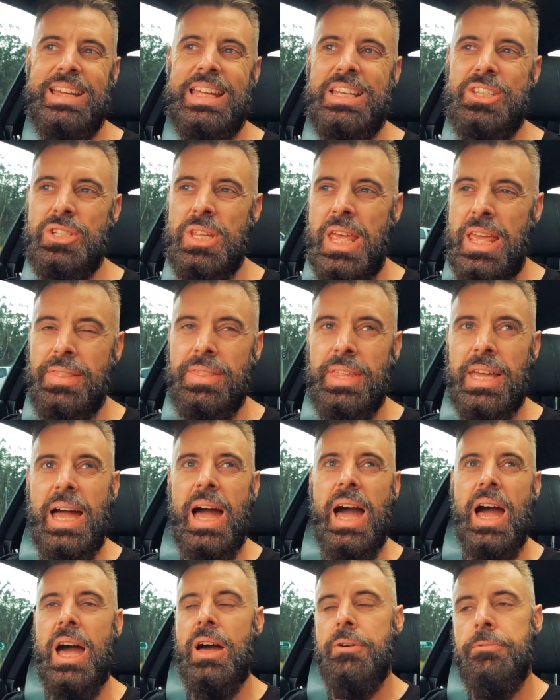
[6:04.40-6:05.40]
it just, it, the
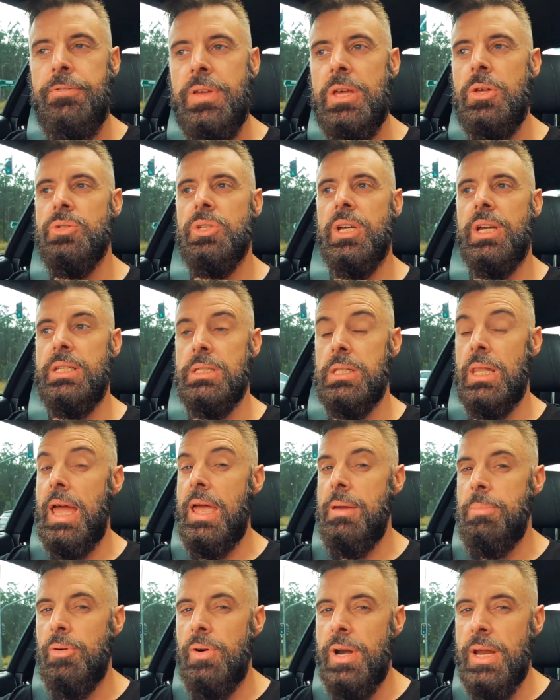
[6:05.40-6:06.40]
car feels like it's
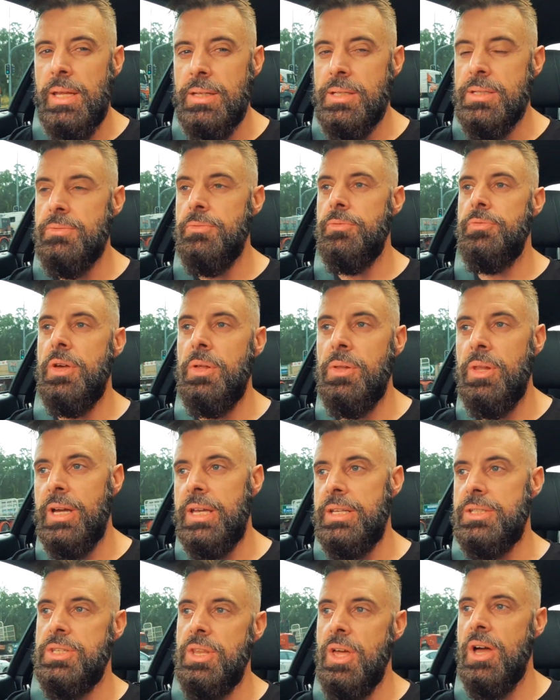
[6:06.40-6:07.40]
laboring. It doesn't feel
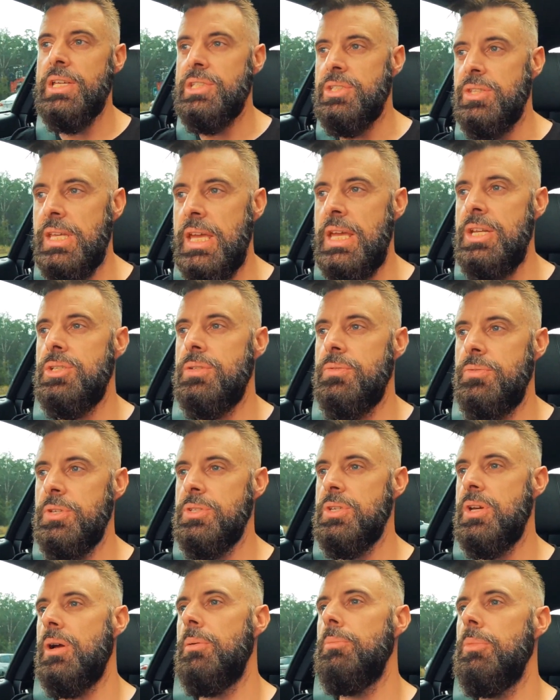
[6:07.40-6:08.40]
like it's nice on the engine. It
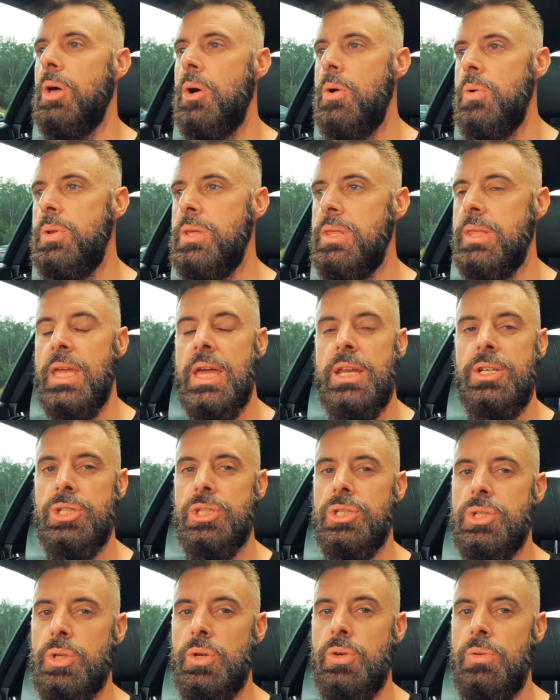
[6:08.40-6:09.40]
feels like I'm loading the
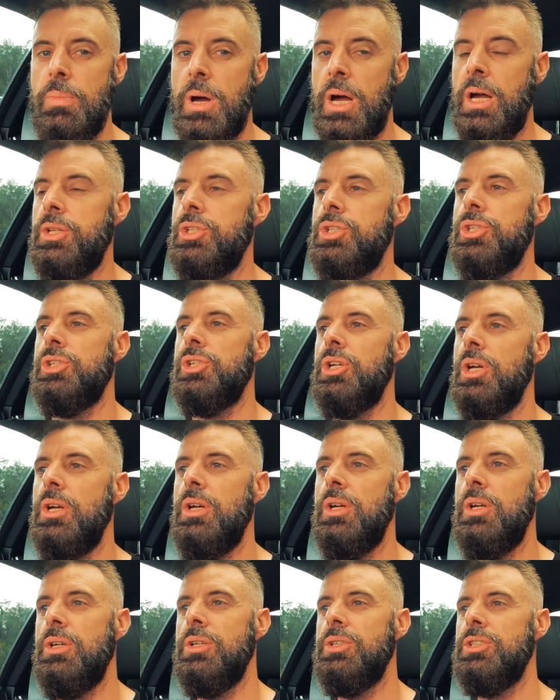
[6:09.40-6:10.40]
engine too much
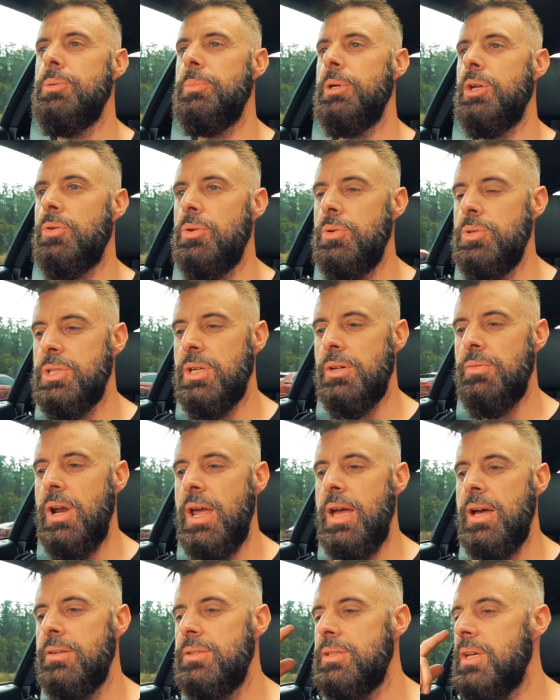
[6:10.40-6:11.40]
to be cruising
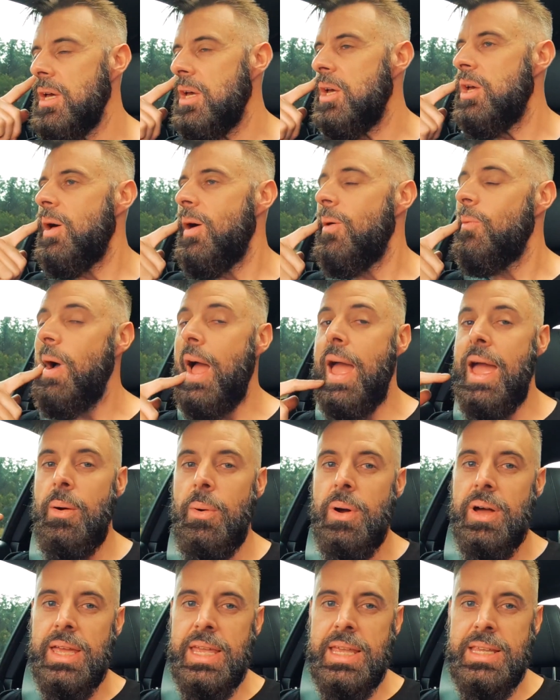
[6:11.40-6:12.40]
around.
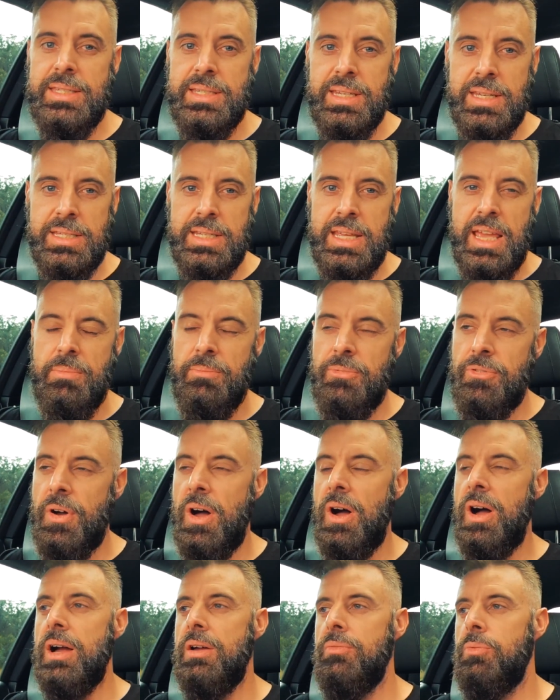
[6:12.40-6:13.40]
Our E60
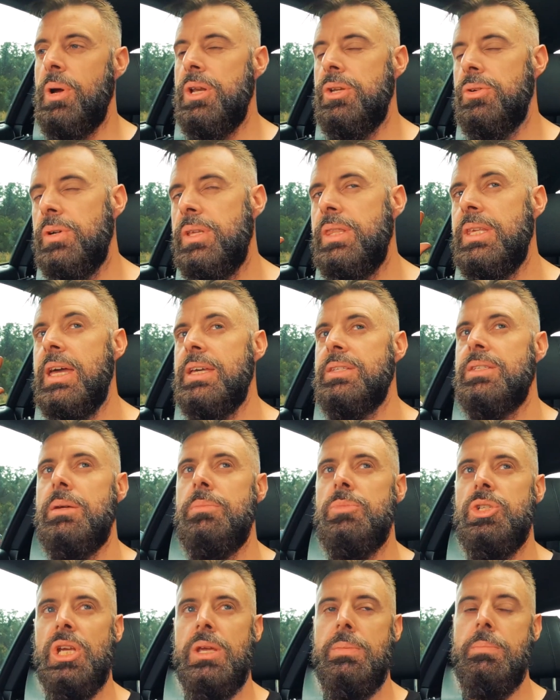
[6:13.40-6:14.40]
M5, when you're in the
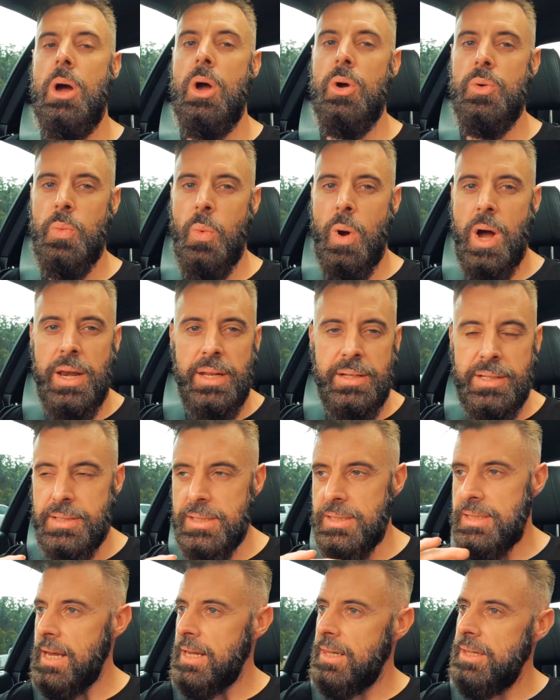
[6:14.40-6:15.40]
SMG mode one, it does
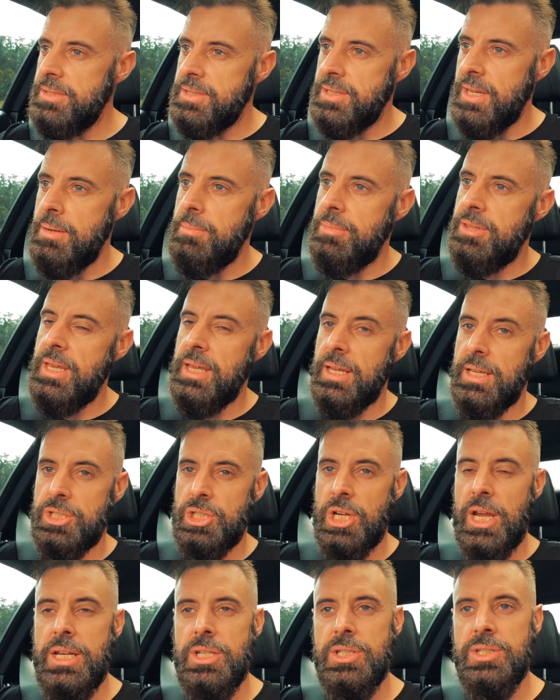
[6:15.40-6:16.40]
exactly the same thing. It
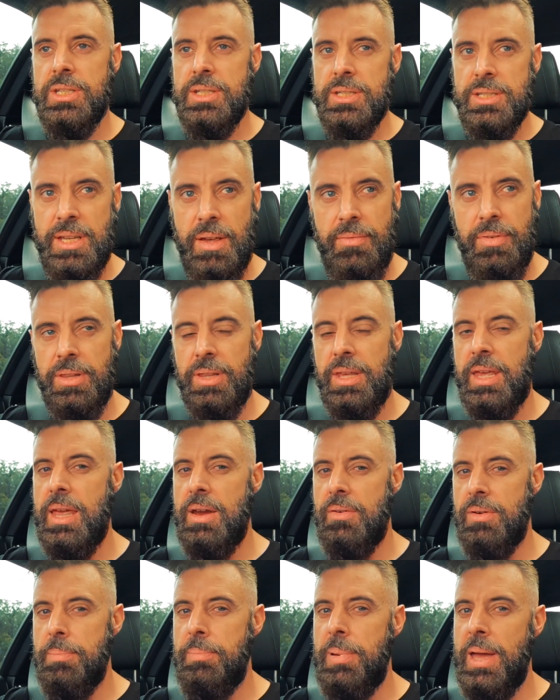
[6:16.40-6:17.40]
changes into seventh
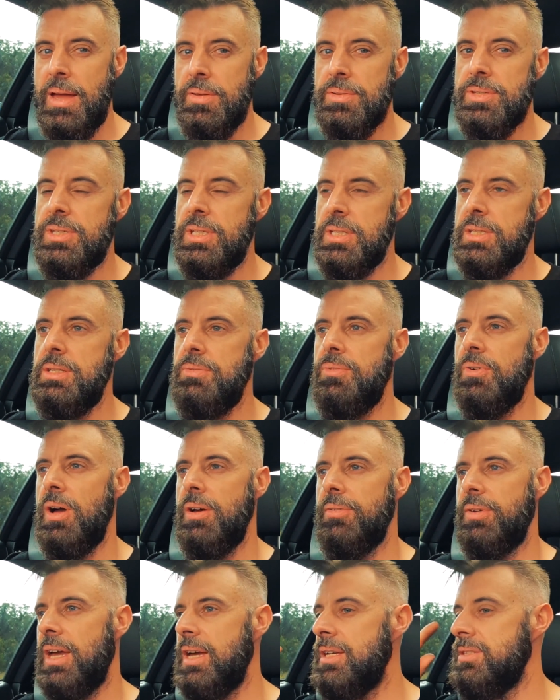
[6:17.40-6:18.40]
gear at about
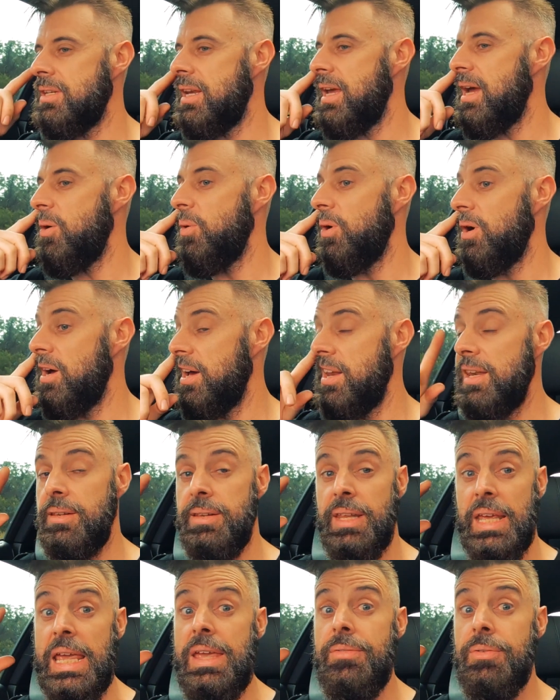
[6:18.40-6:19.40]
65 k's an hour,
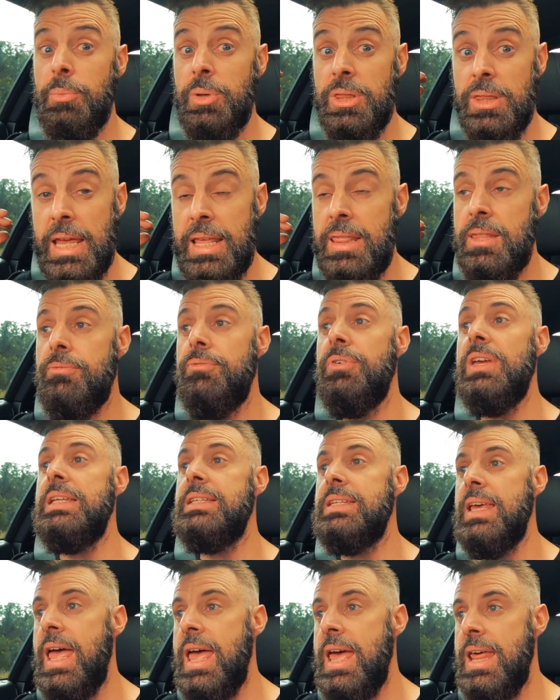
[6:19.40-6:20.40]
and even within the
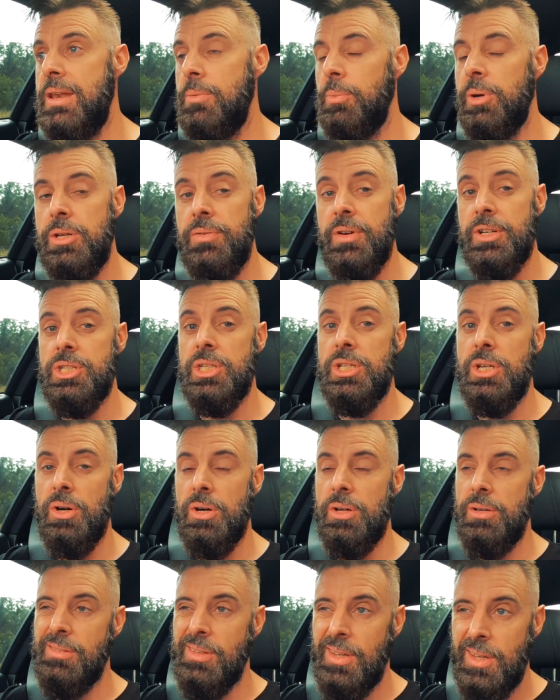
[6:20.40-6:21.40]
V10, when you've actually
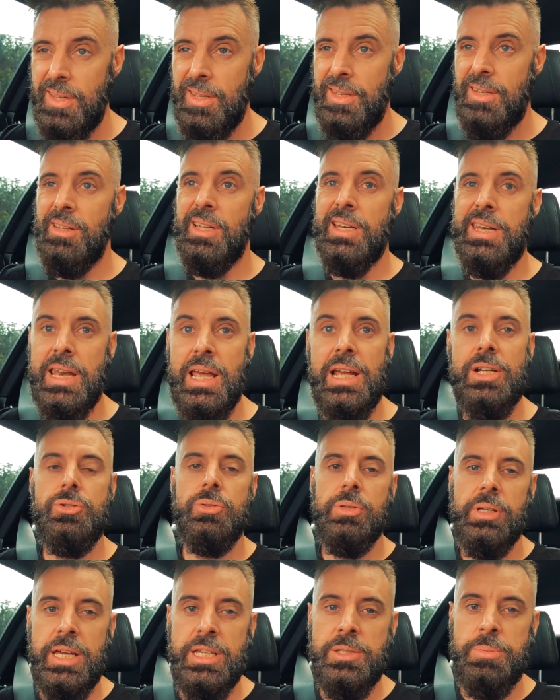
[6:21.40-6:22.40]
got like
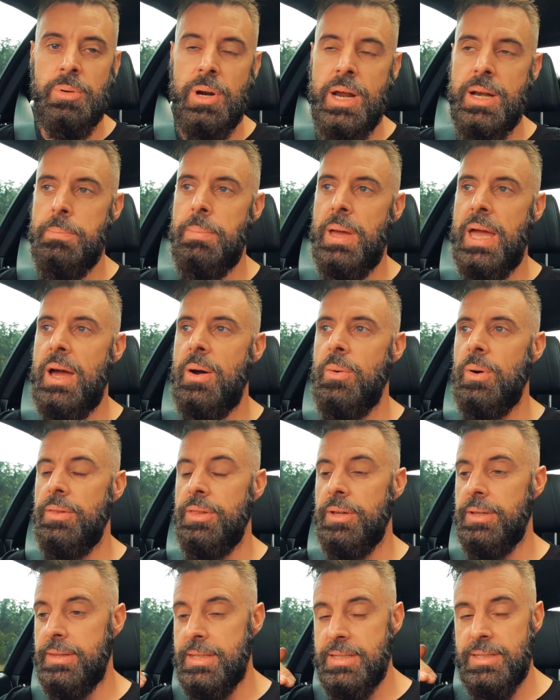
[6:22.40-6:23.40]
naturally aspirated power,
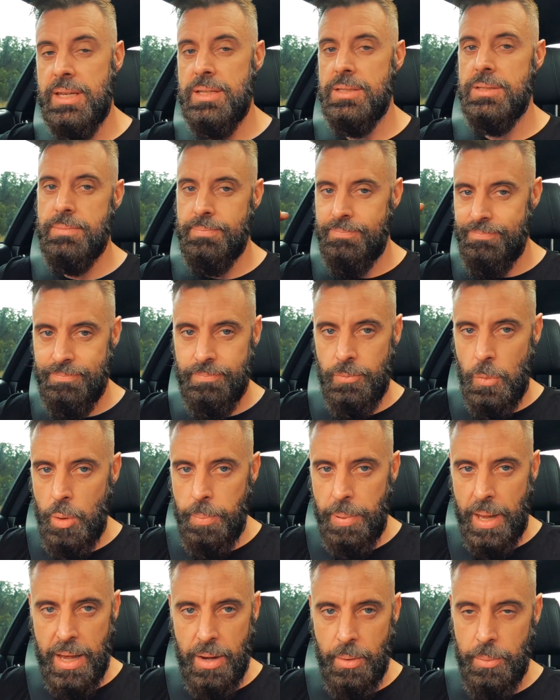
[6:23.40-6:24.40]
like this has no
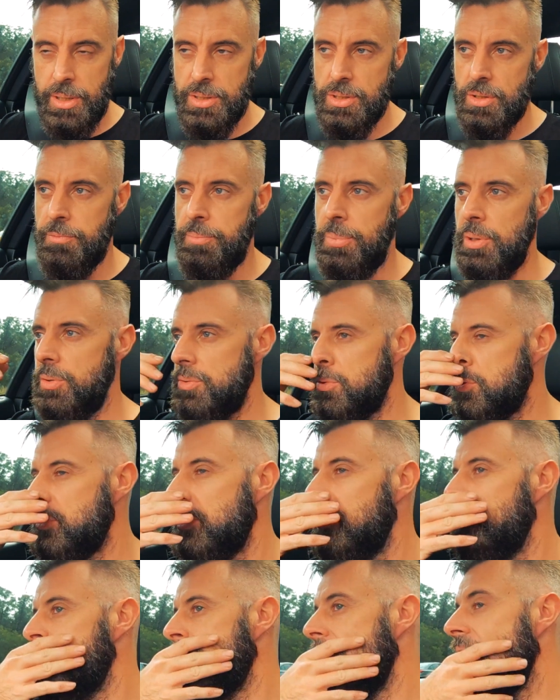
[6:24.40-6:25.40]
power when it's off boost.
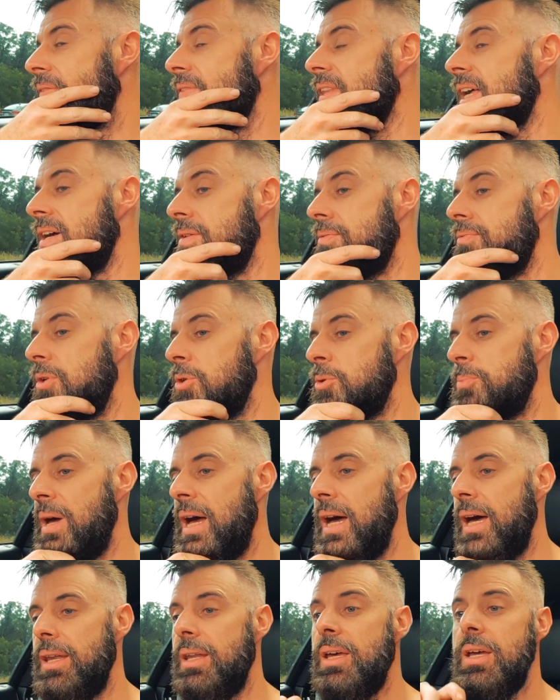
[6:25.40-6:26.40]
Even that feels
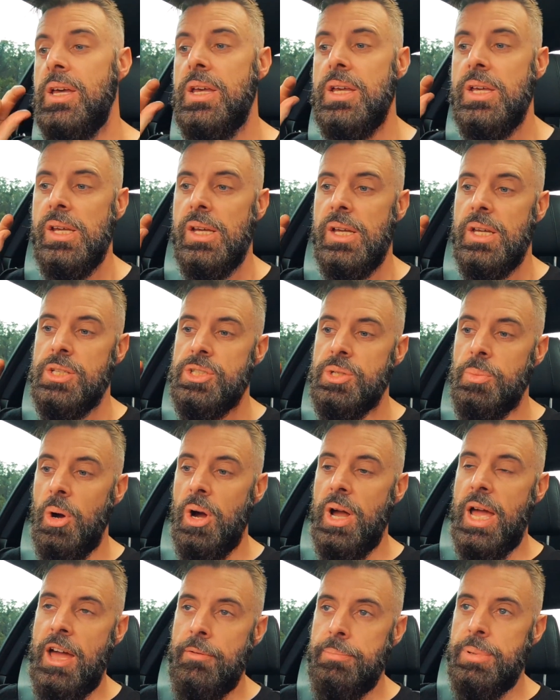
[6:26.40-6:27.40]
bad. So what
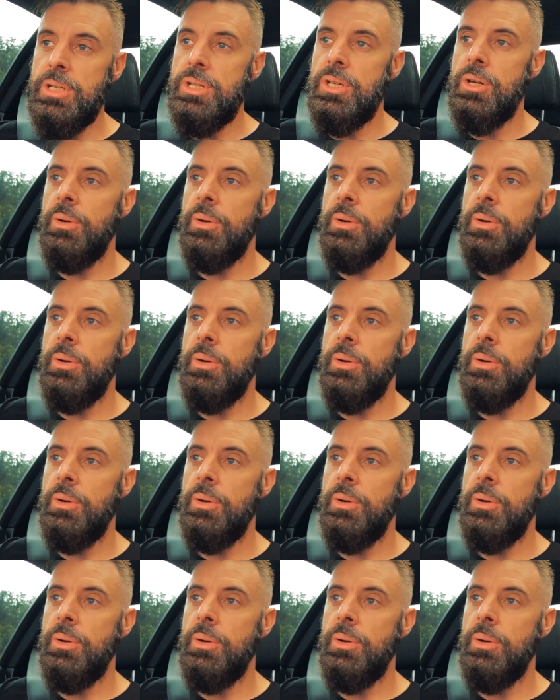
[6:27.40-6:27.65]
I have been